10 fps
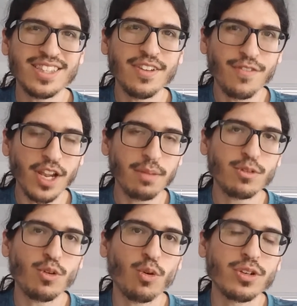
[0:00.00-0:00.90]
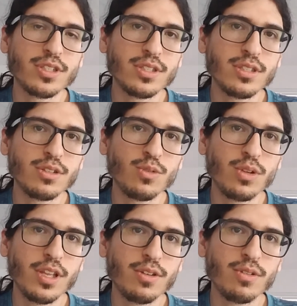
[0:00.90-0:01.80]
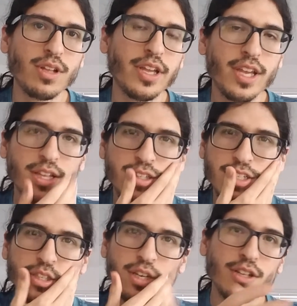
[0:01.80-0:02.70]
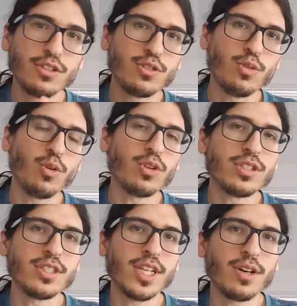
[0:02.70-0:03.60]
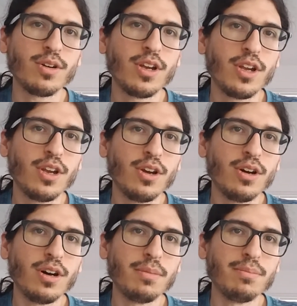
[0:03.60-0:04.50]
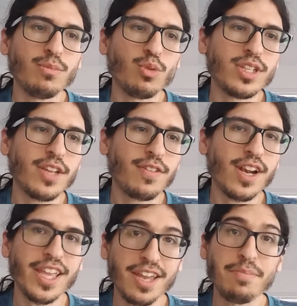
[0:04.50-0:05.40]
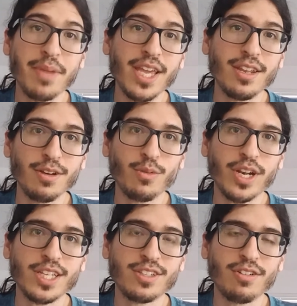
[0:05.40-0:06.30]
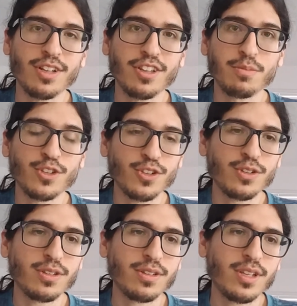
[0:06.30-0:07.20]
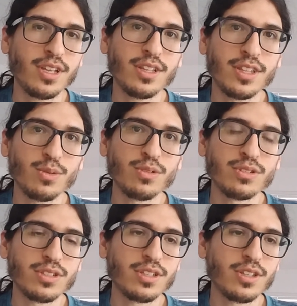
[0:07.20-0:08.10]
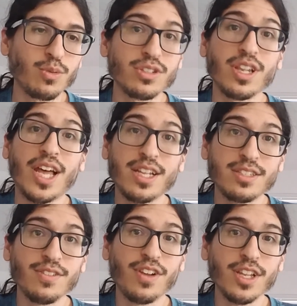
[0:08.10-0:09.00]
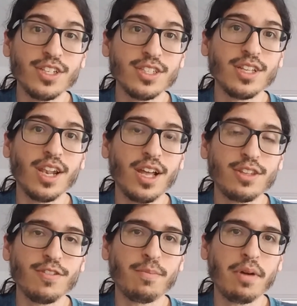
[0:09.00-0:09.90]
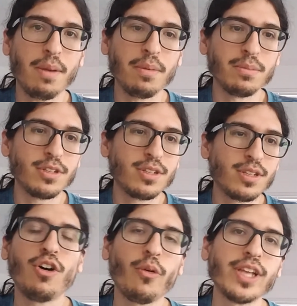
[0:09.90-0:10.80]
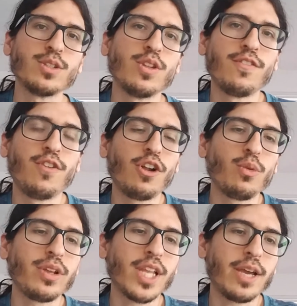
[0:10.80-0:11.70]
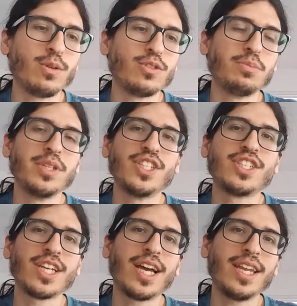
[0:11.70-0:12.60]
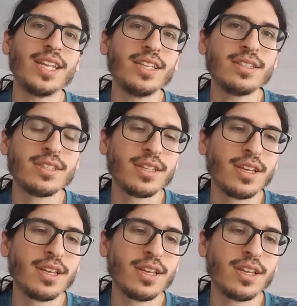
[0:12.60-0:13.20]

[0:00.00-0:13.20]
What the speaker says: developed courses on Duolingo. These other two courses now were definitely in beta when I started them, so there was lots of glitches and lots of problems. All right, so the following language would be Chinese.